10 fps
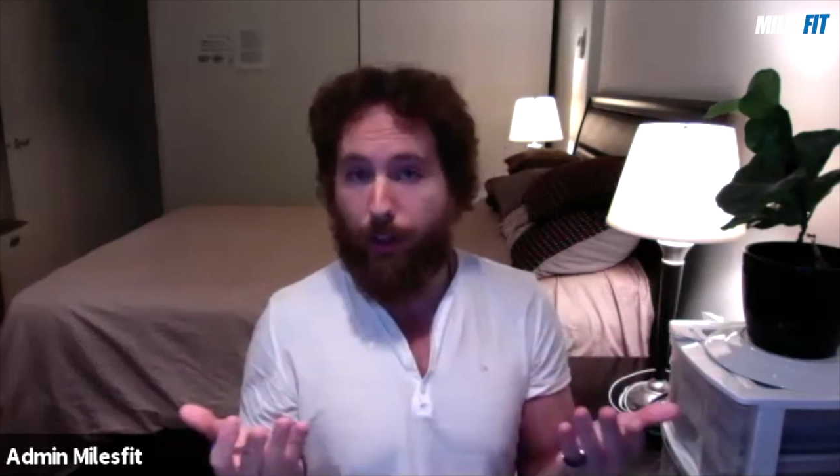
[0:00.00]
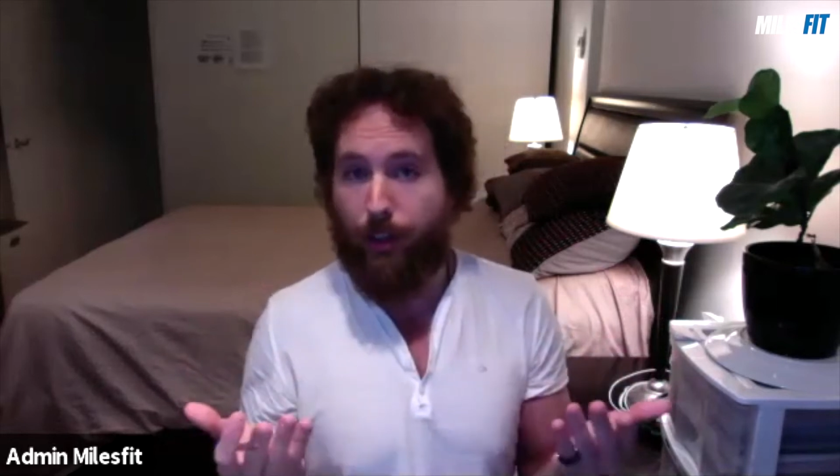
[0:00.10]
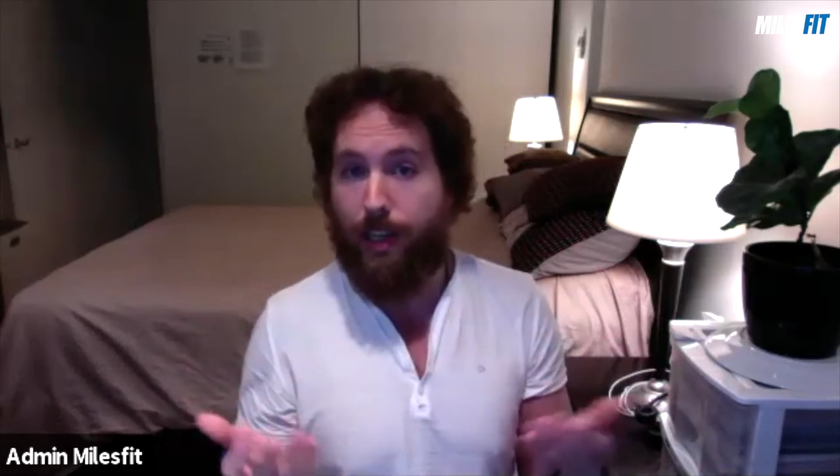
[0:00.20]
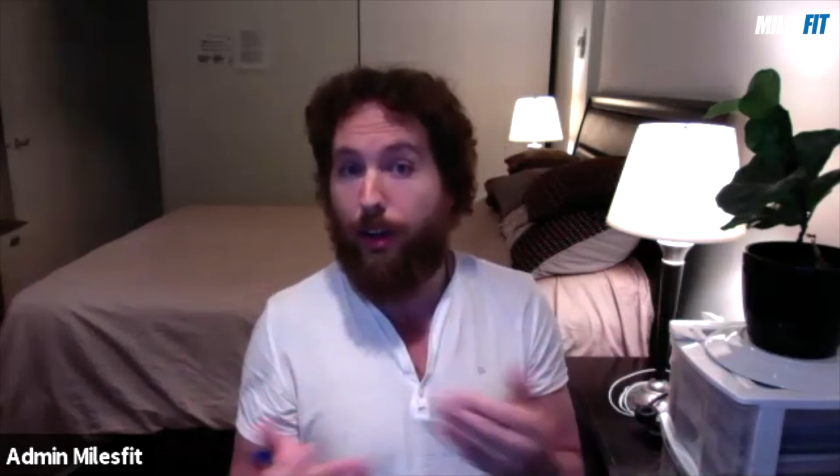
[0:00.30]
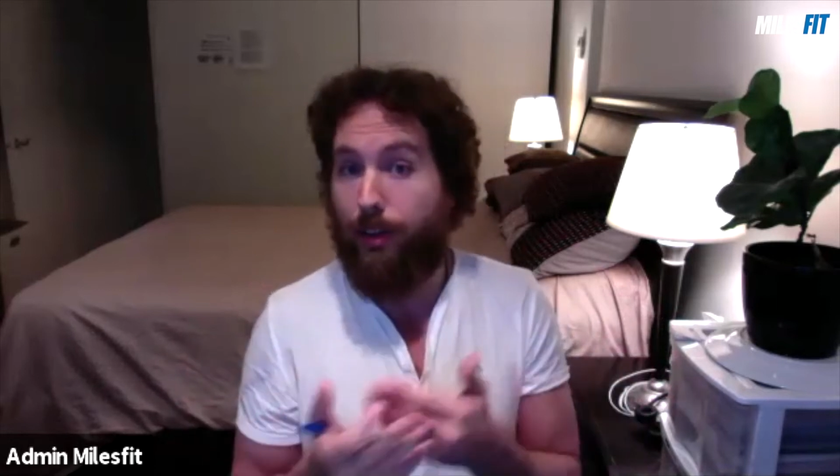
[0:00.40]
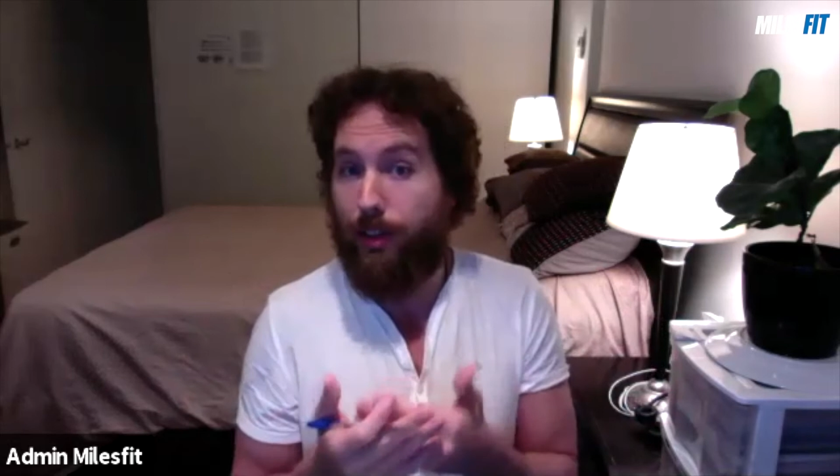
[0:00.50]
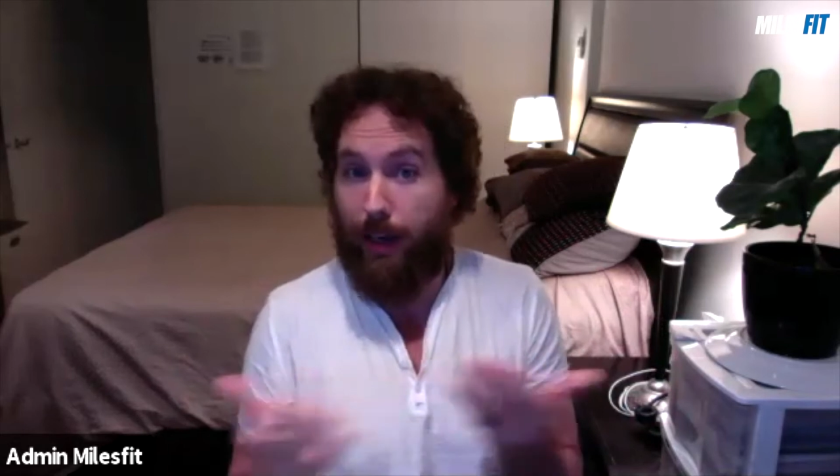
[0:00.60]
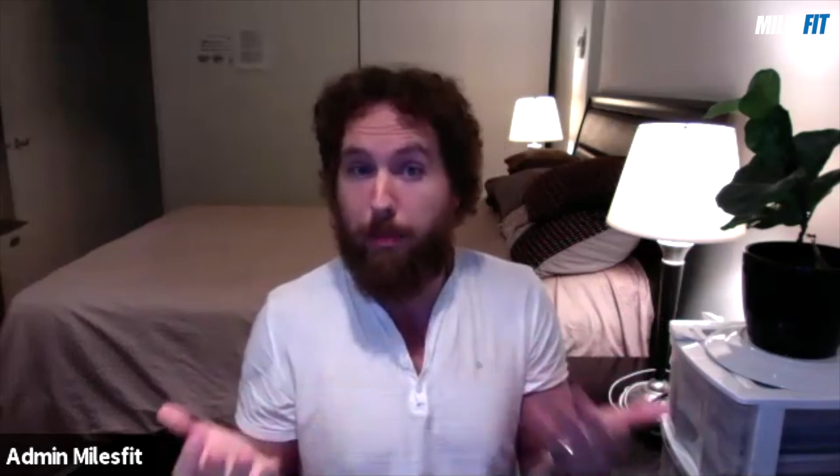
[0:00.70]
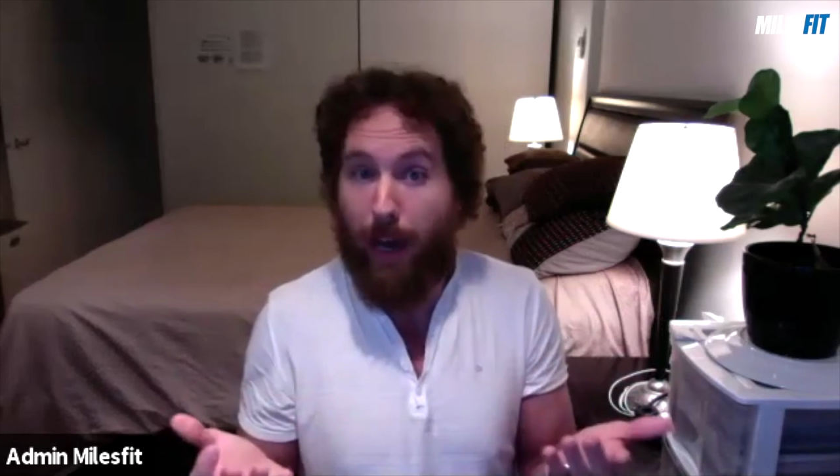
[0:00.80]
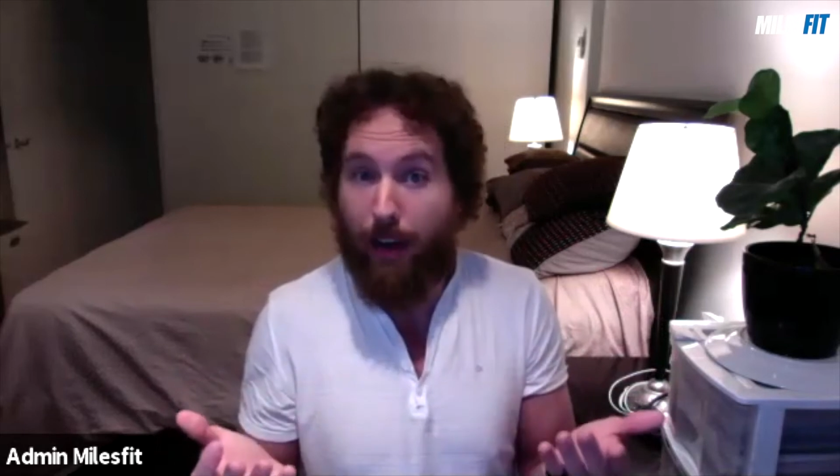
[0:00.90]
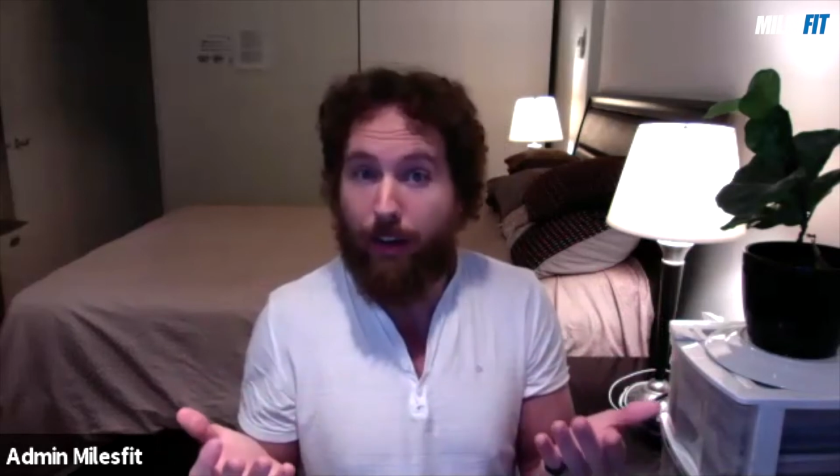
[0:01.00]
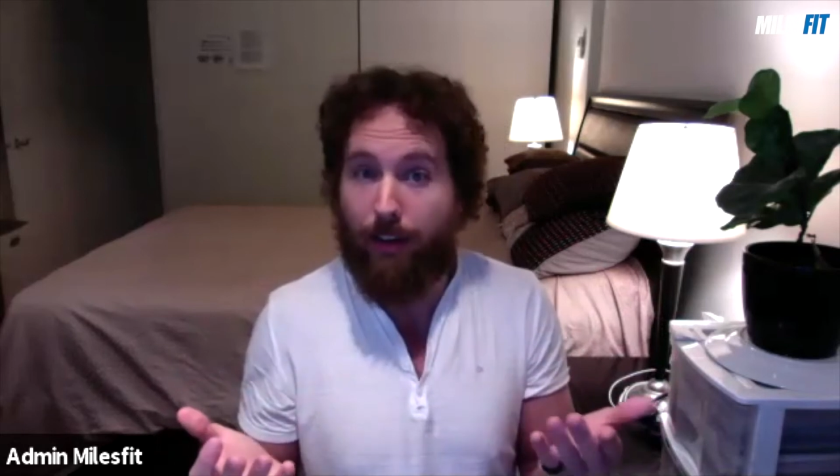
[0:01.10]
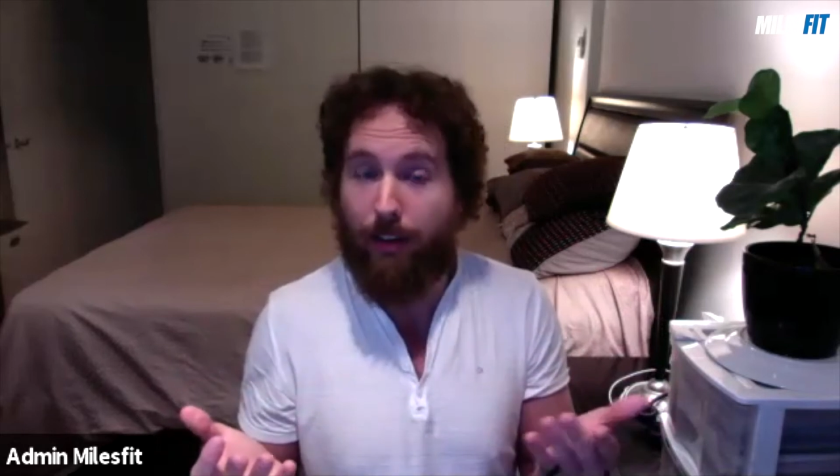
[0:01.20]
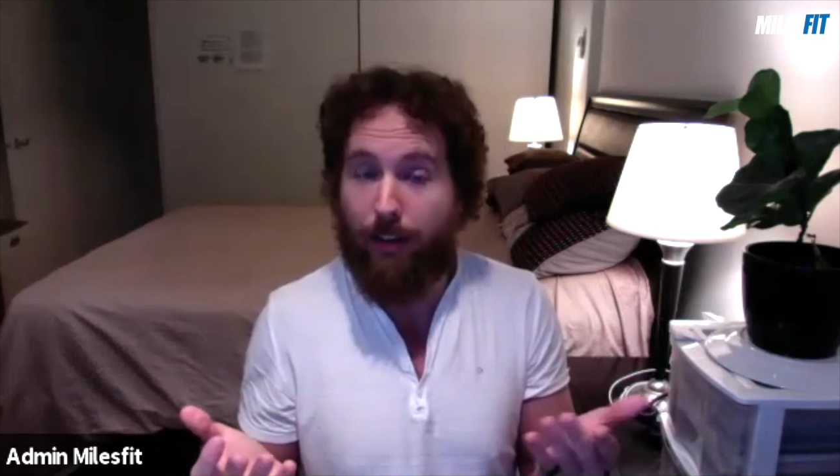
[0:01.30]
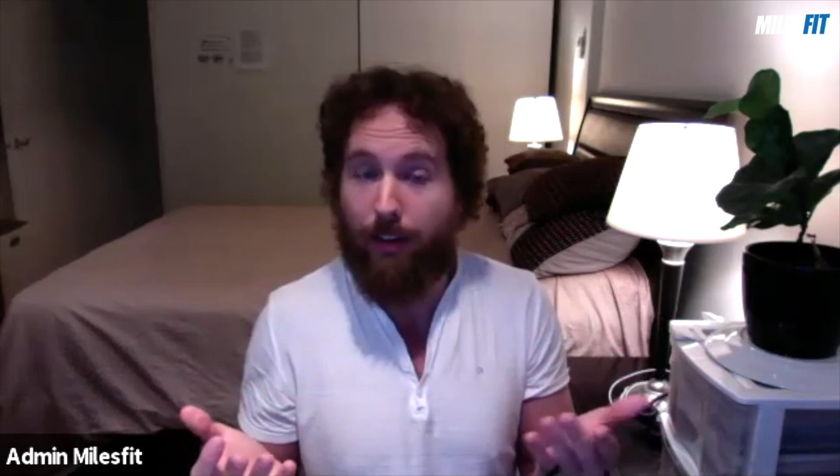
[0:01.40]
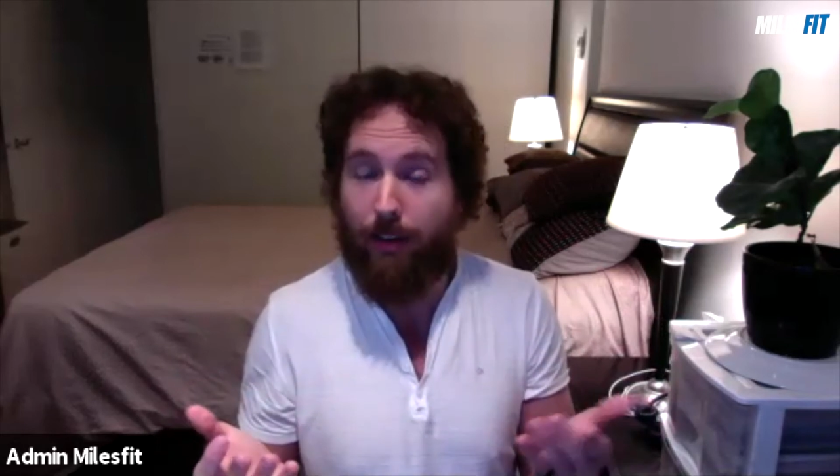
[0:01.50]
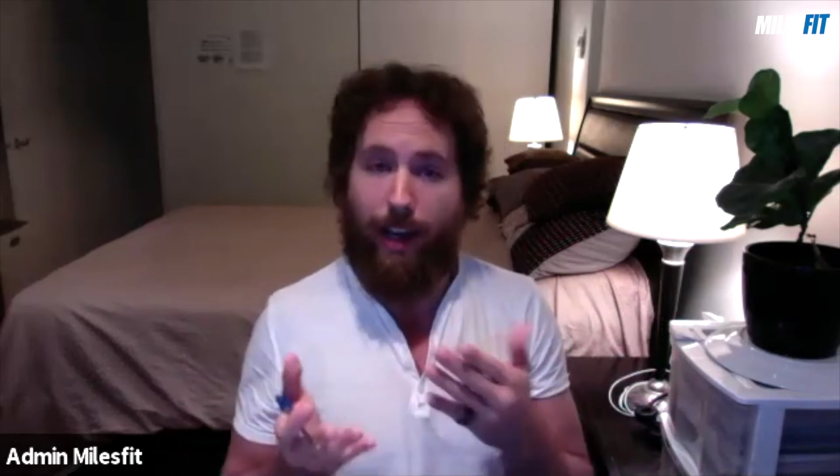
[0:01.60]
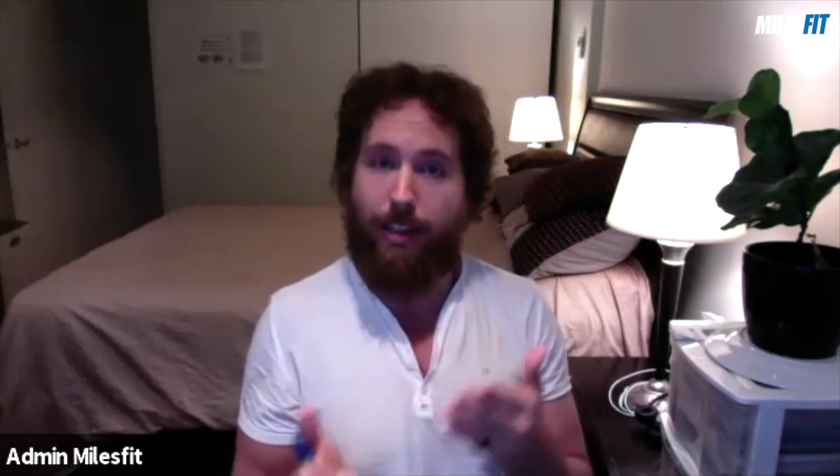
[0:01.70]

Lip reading: and your cells get better